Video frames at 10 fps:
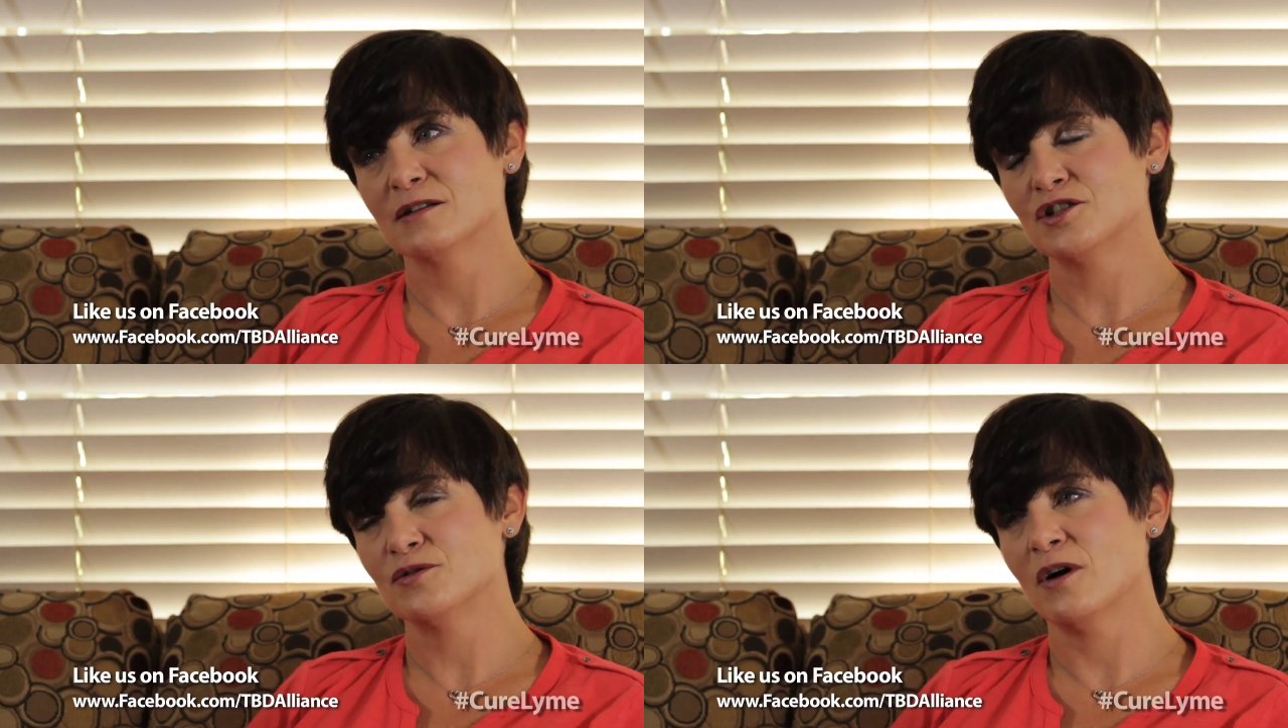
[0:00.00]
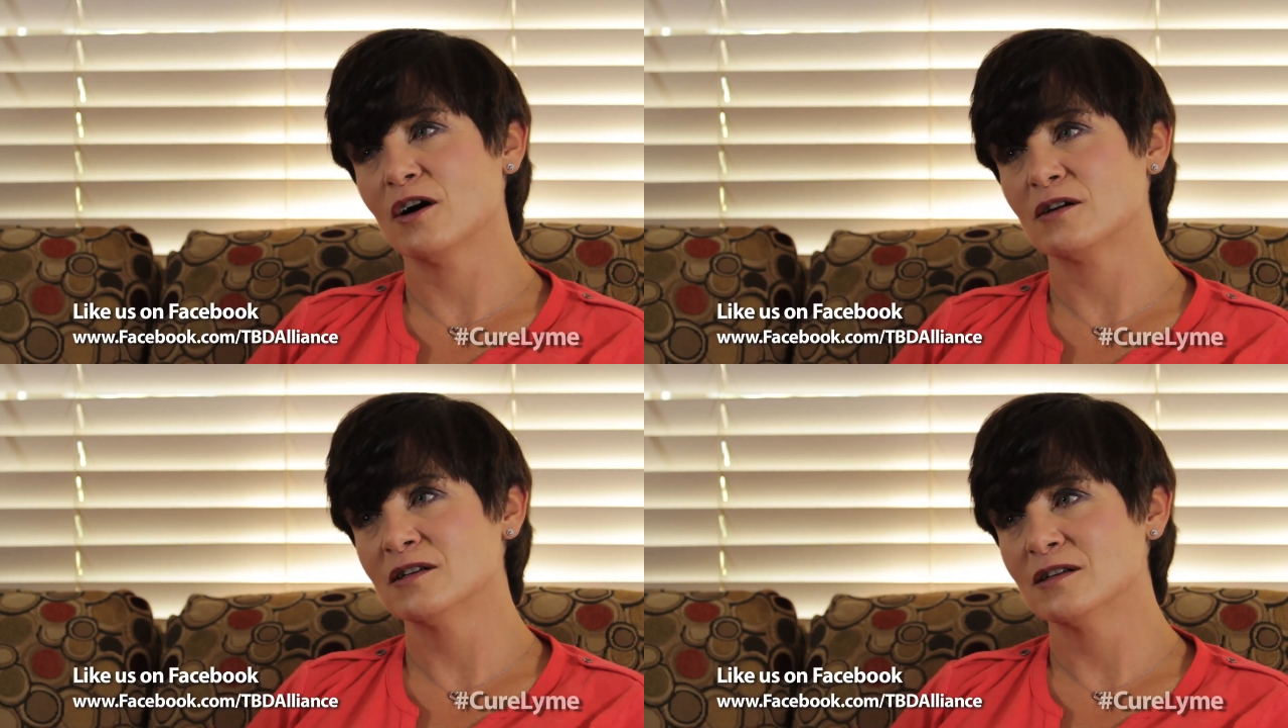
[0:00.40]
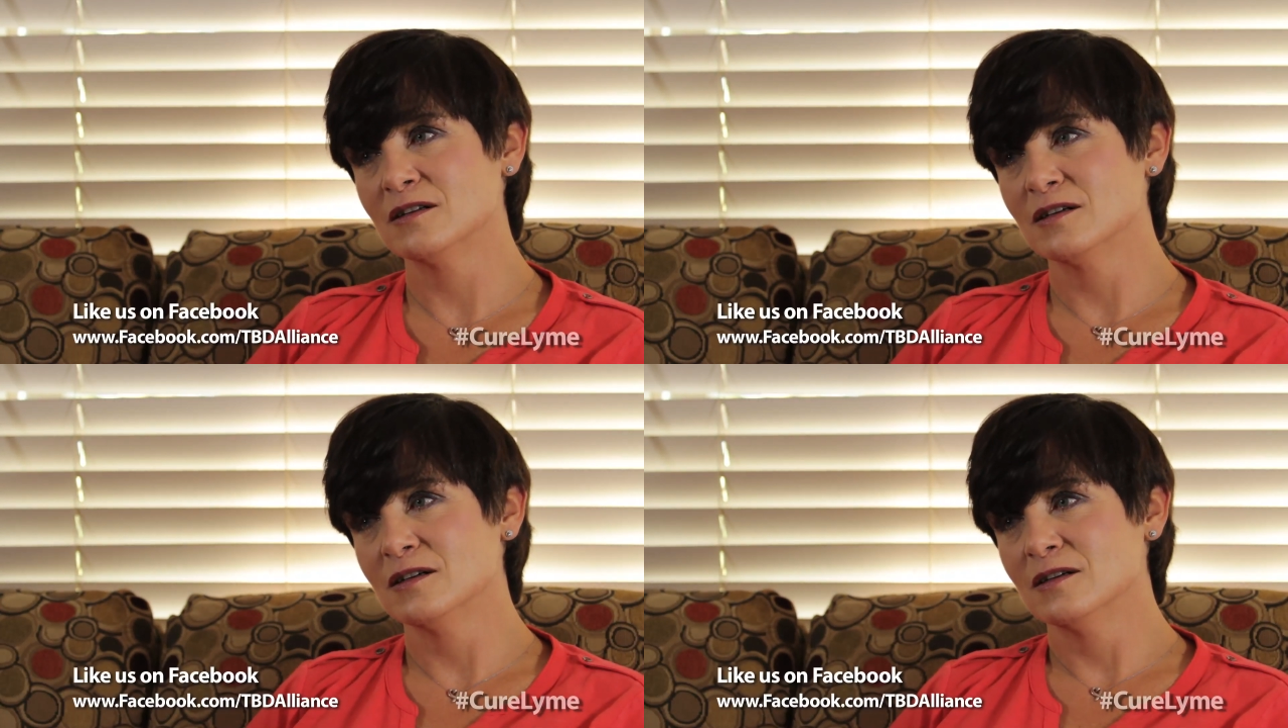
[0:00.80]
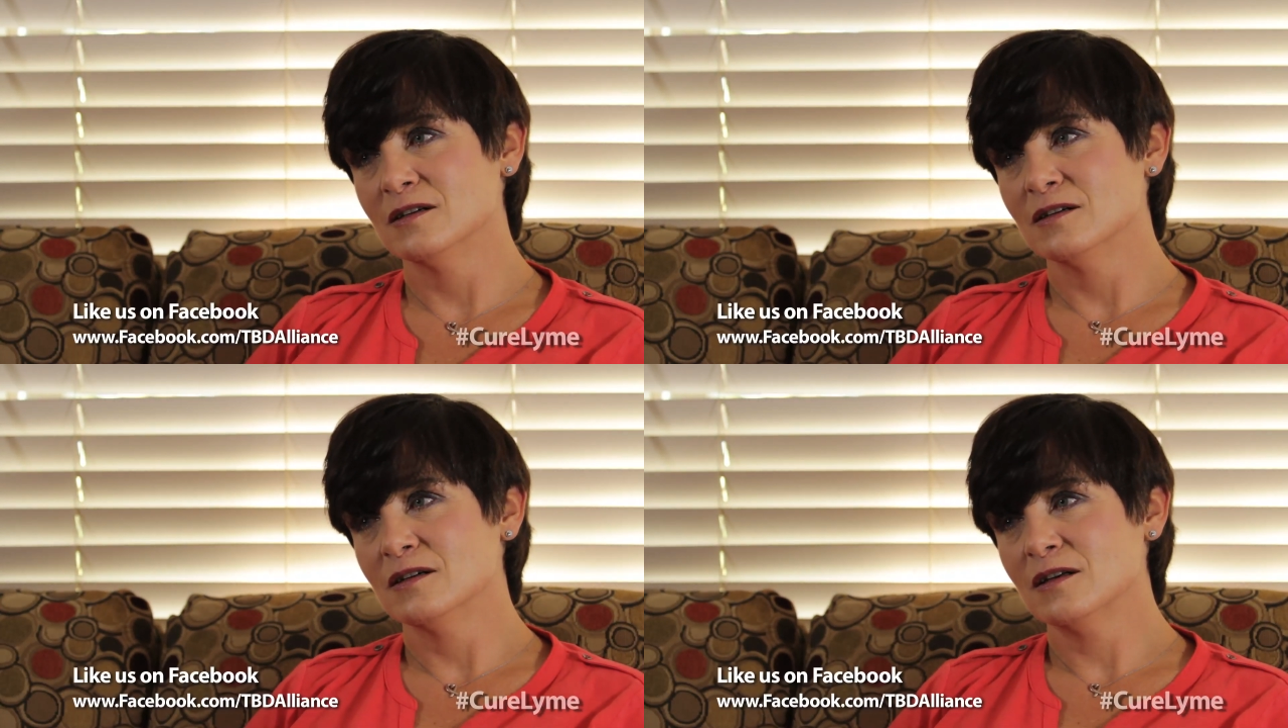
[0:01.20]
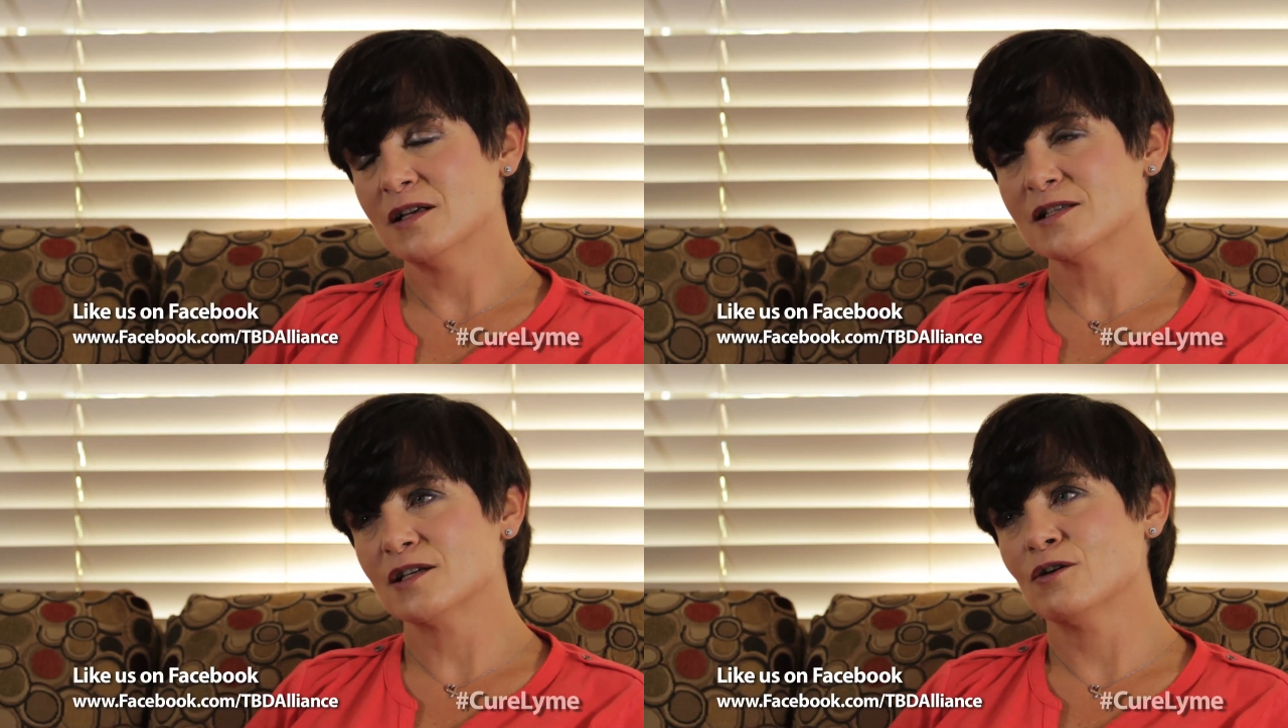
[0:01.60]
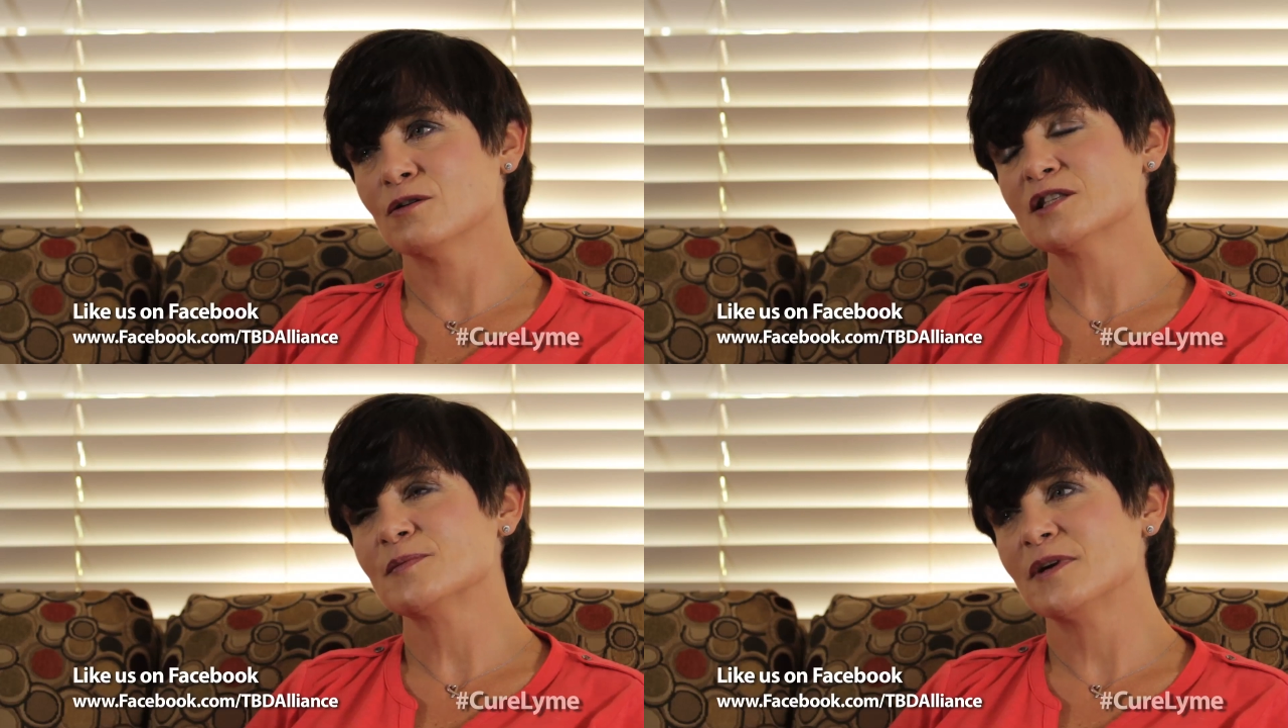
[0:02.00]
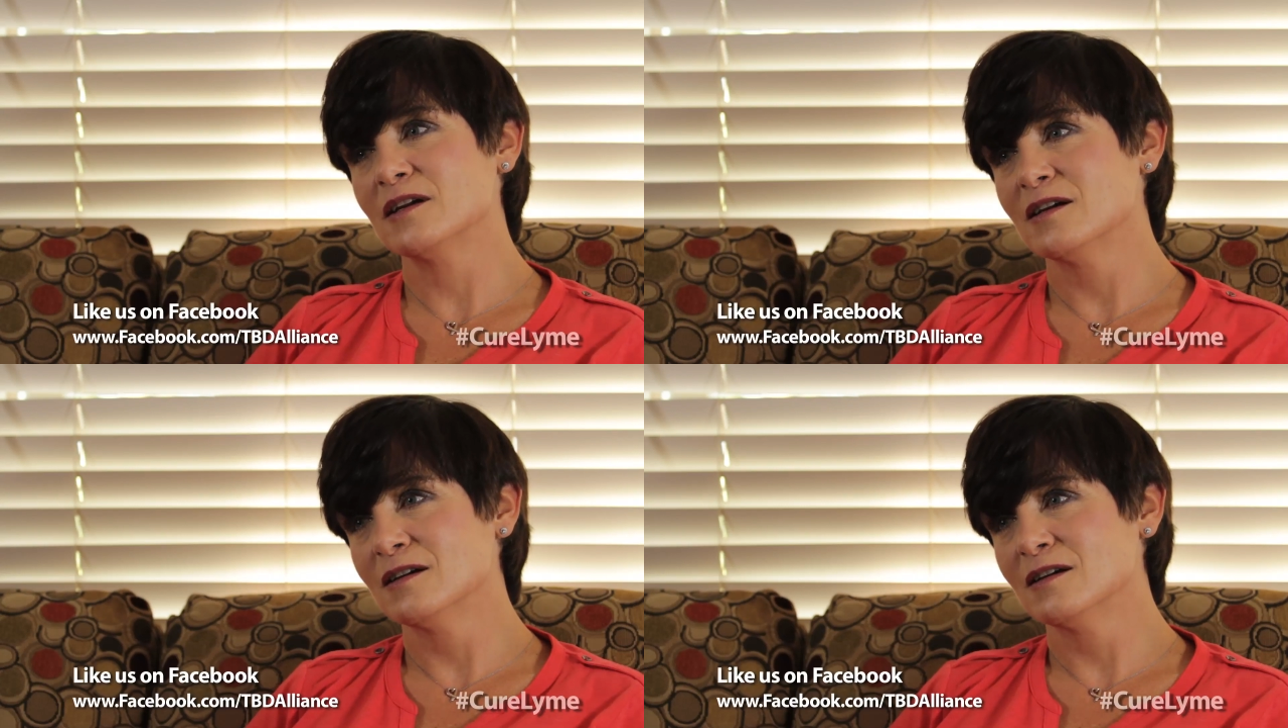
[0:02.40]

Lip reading: too hard because it hurts me.